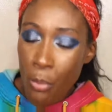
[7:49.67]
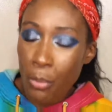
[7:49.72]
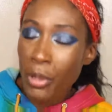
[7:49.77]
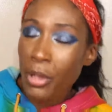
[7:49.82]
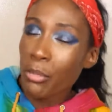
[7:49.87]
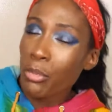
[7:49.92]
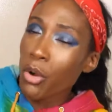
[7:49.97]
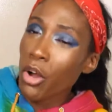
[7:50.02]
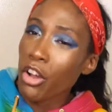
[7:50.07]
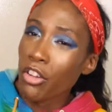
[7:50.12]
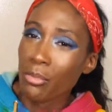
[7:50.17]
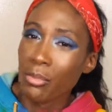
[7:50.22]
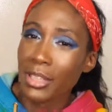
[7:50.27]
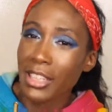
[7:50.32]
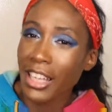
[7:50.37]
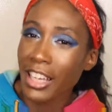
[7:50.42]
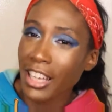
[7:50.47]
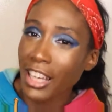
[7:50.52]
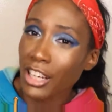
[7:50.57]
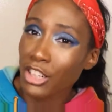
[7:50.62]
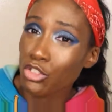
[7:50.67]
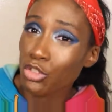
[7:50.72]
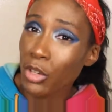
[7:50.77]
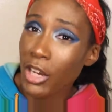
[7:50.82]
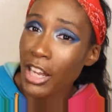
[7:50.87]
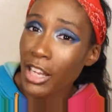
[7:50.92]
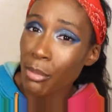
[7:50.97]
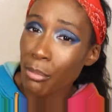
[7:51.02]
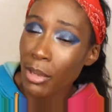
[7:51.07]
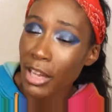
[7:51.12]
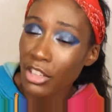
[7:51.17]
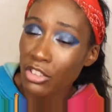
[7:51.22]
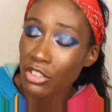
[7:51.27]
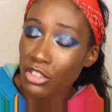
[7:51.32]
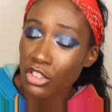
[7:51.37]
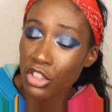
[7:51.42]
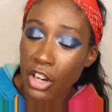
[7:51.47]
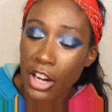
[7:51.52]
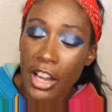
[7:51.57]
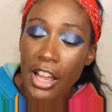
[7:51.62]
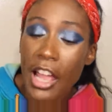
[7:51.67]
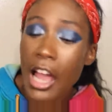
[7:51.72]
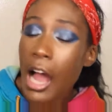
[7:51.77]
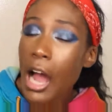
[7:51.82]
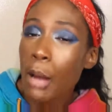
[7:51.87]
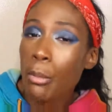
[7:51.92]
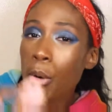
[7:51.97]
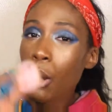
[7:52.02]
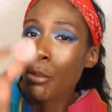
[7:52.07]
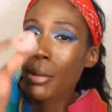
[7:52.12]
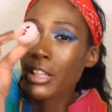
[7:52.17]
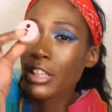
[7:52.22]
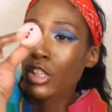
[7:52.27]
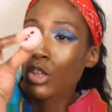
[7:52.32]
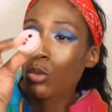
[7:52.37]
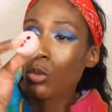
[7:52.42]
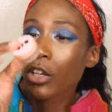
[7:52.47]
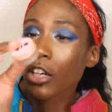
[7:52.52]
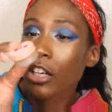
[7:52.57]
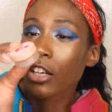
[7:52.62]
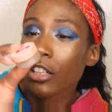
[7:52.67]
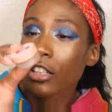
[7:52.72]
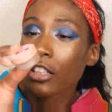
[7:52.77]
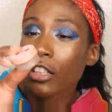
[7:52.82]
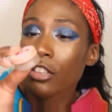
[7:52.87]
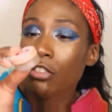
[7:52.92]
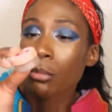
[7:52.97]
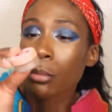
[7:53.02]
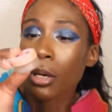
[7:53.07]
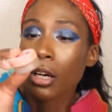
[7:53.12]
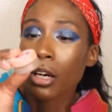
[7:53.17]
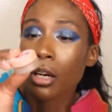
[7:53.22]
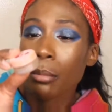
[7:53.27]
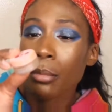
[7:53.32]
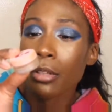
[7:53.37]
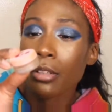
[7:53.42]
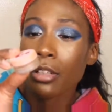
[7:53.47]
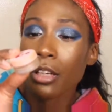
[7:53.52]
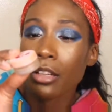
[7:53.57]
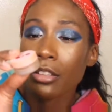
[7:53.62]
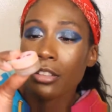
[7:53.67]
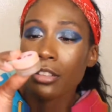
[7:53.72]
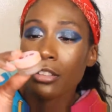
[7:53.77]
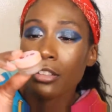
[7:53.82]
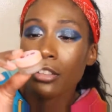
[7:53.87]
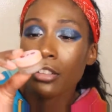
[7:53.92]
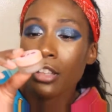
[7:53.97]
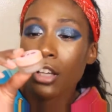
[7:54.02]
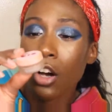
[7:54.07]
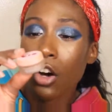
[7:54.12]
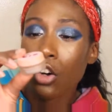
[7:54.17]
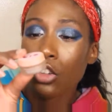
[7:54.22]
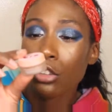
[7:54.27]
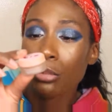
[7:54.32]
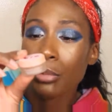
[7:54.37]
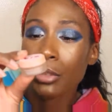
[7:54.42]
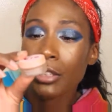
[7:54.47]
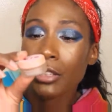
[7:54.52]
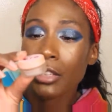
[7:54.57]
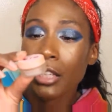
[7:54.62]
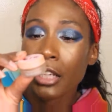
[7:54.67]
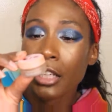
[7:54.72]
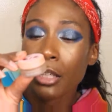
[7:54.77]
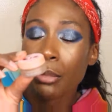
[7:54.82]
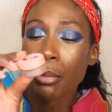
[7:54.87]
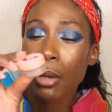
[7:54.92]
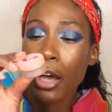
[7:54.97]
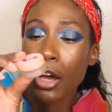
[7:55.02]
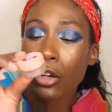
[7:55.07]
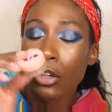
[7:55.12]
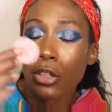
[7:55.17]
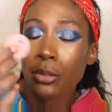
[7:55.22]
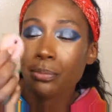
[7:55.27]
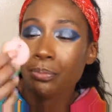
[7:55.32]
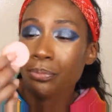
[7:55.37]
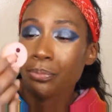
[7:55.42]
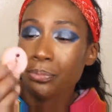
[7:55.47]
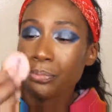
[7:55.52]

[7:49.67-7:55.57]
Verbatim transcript: people have been like kind of dragging Patrick Starrr i brought my little one here to leave in my grandmother's house this is the ultimate setting powder